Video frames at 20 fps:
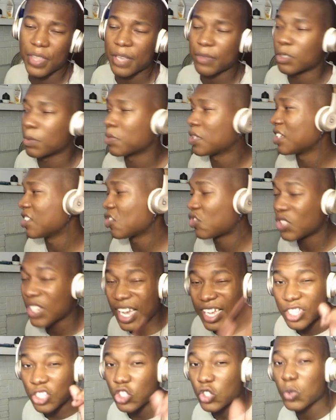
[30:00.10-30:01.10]
it. Name some things that you
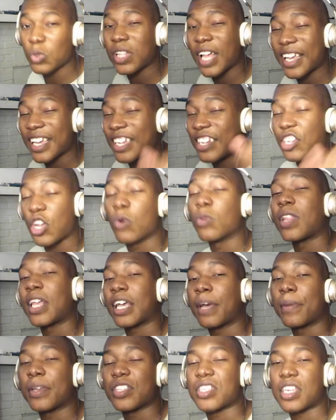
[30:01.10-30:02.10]
guys do like and don't
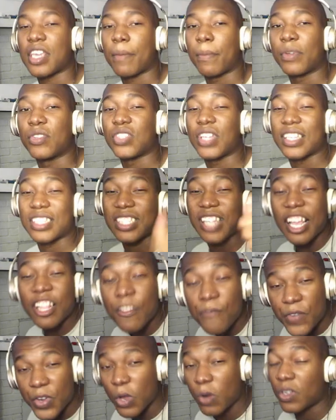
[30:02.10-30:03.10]
like about the game. Make sure you guys like
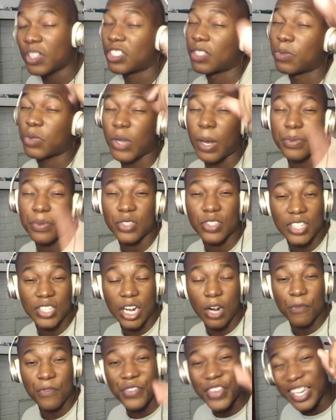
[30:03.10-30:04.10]
the video and subscribe to the
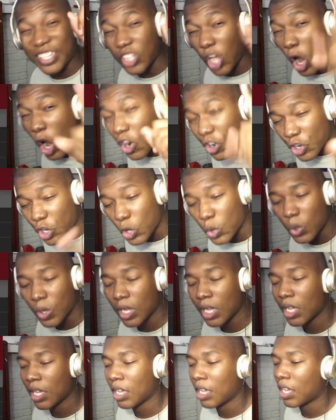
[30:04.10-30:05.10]
channel if you guys are new.
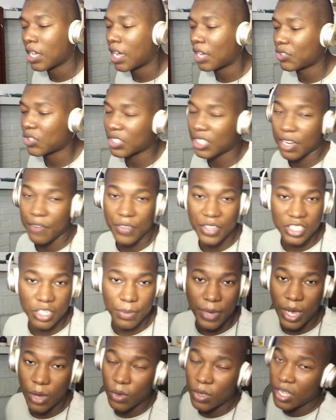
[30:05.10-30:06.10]
I'll see you guys later. Fix
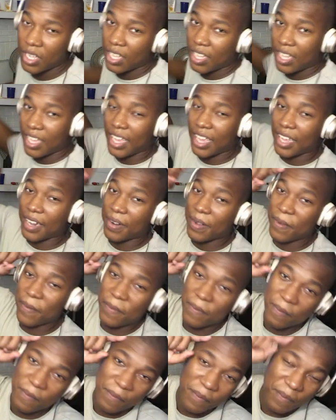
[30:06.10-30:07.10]
them out and.